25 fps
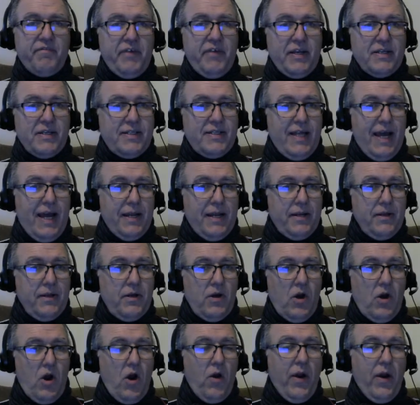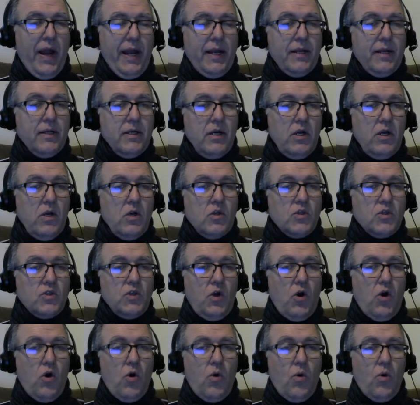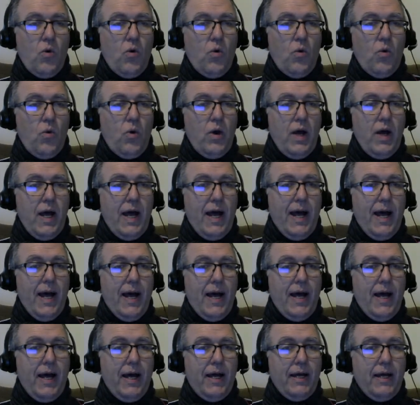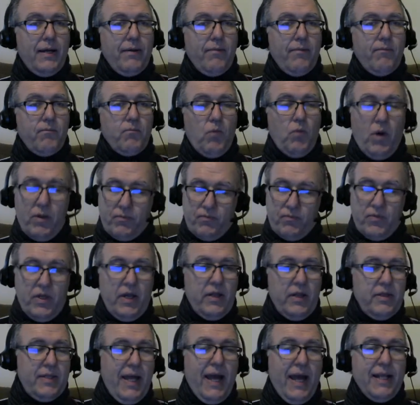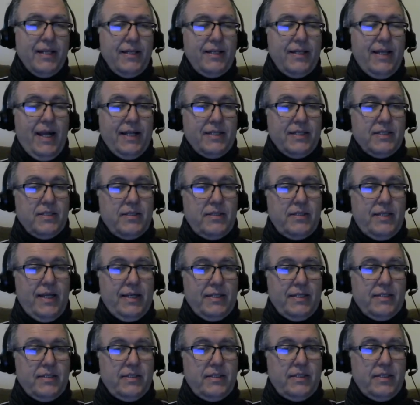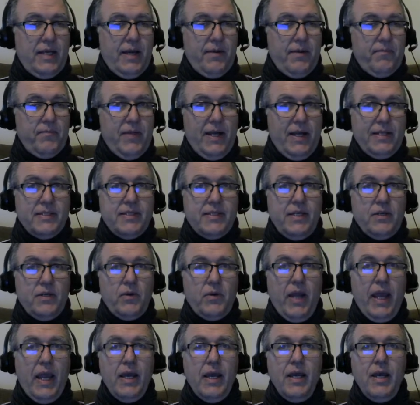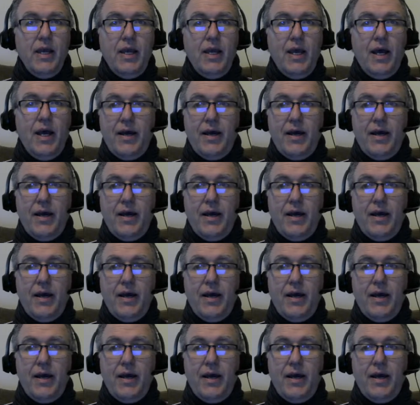should fix that. All right. So, well, that's it. Okay.